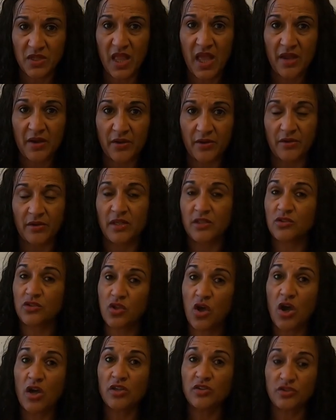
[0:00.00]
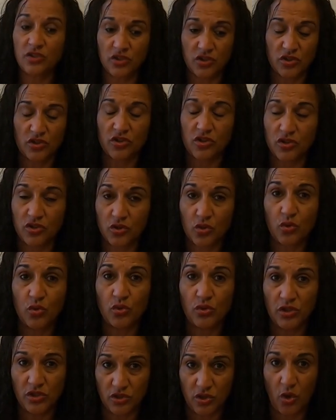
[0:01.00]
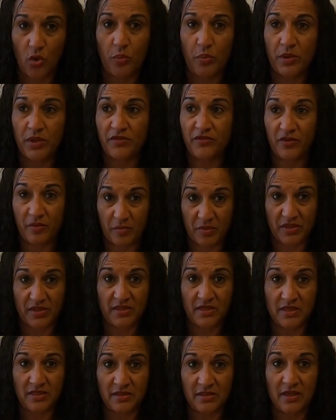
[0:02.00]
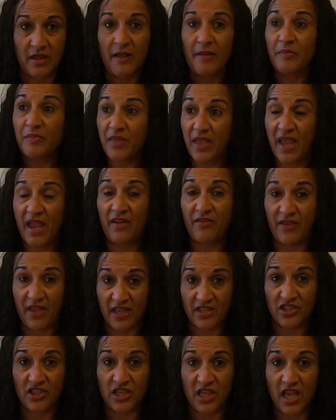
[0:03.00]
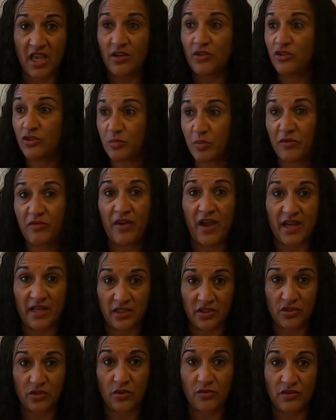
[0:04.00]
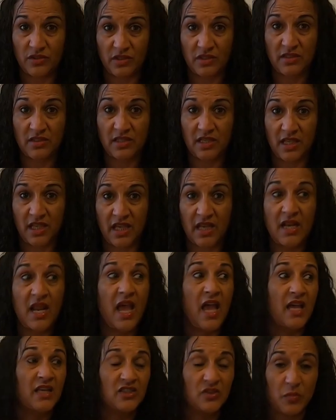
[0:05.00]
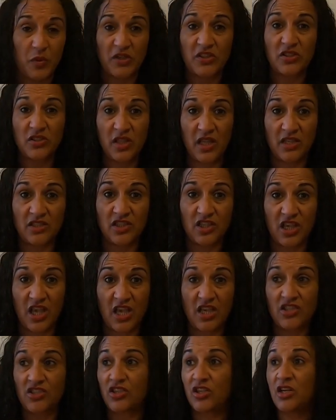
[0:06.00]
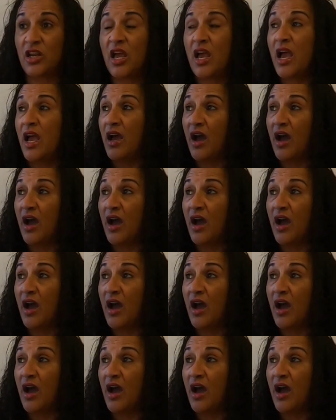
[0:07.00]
letter, as long as the school is open for business, they have educators providing services to kids, special education,